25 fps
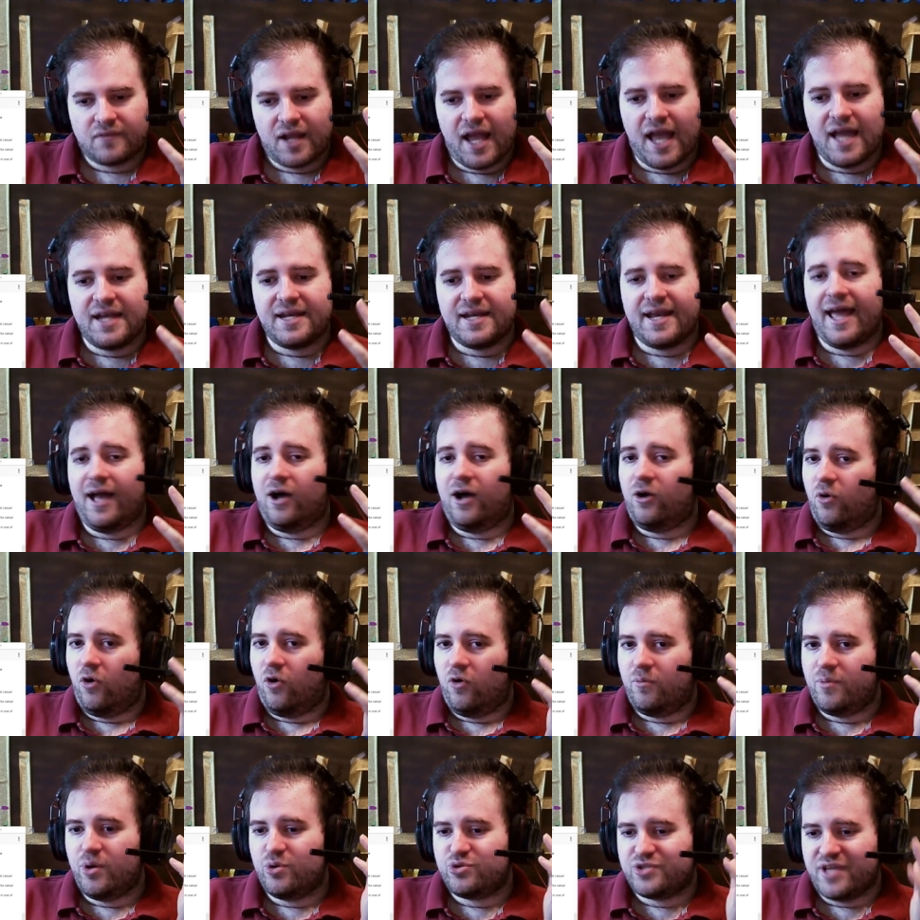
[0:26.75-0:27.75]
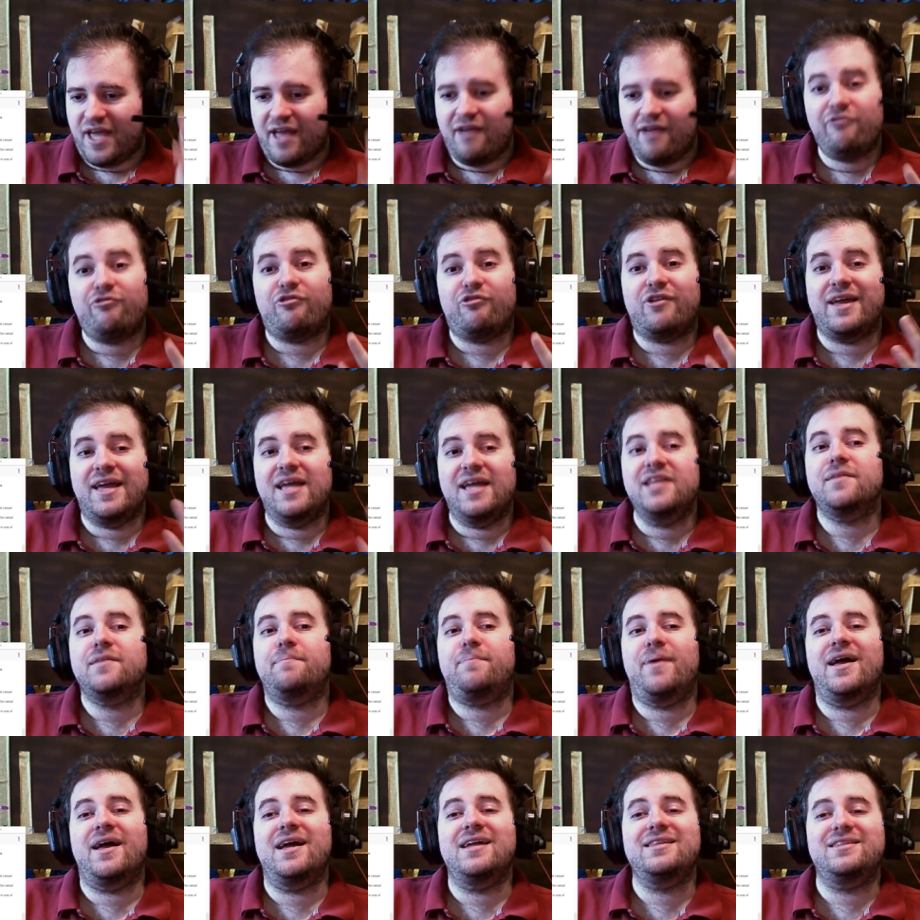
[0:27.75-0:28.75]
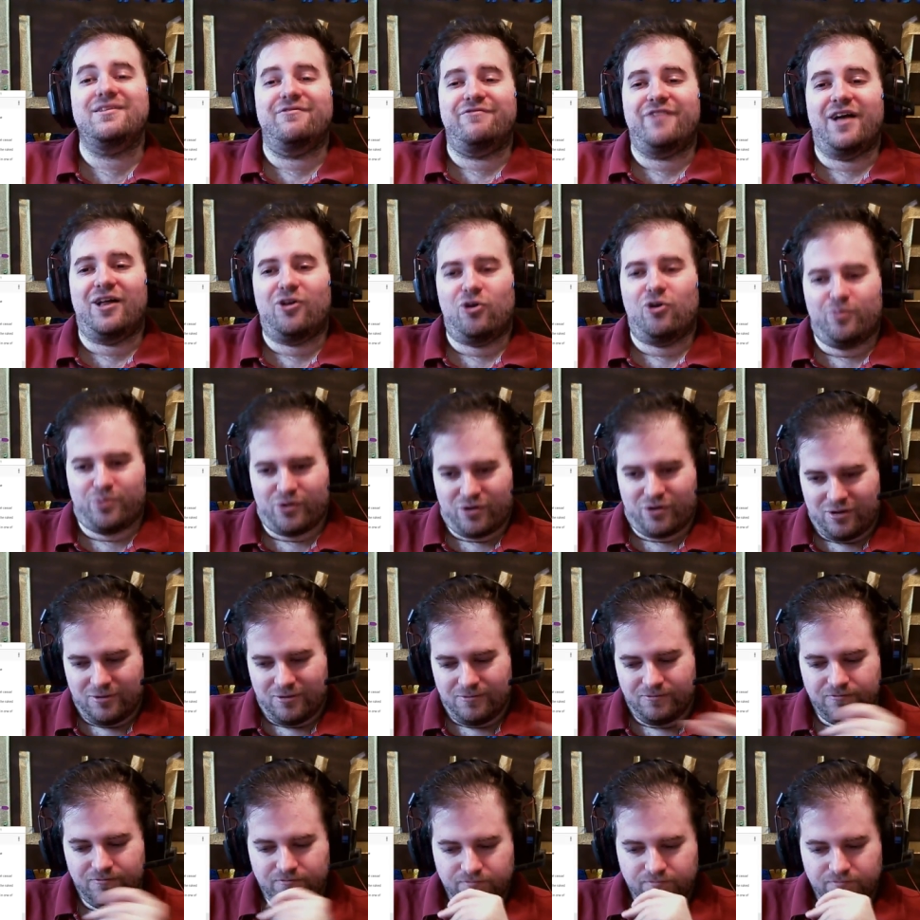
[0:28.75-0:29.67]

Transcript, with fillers: and now almost every independent developer